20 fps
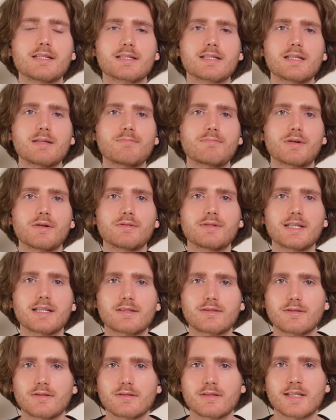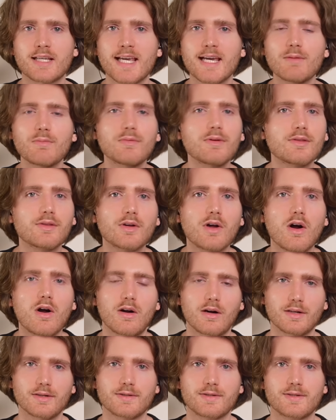to see protesters hit with
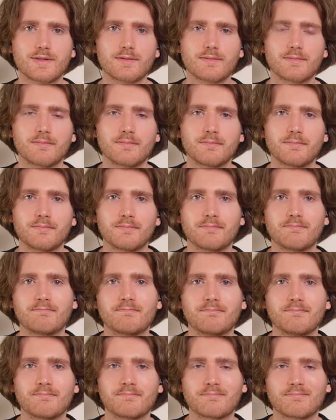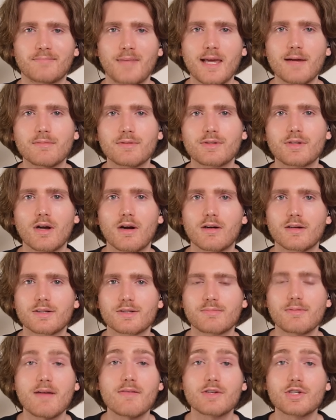cars. Hit with
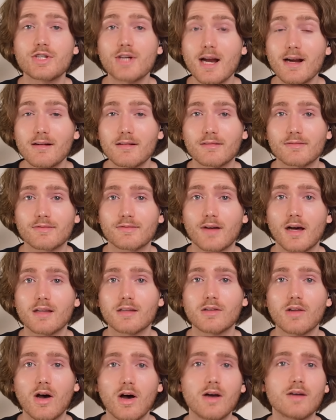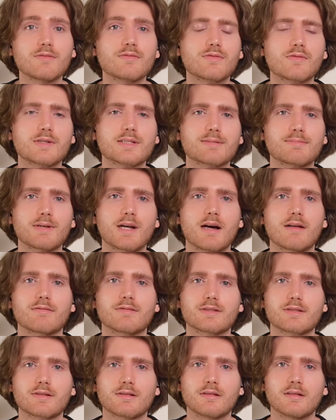cars. We have a sheriff, a law enforcement
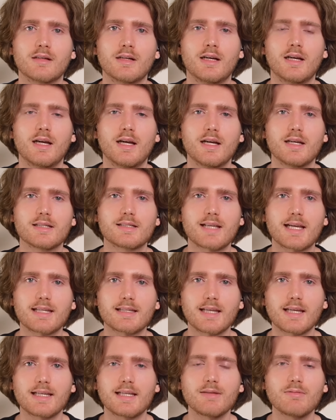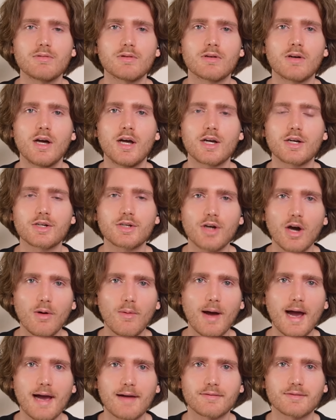officer, saying that he will
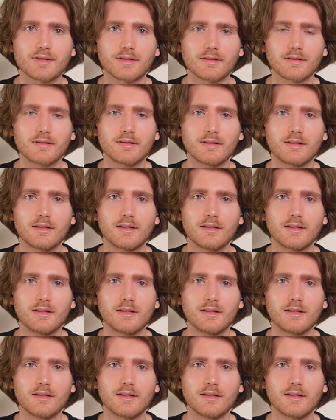go after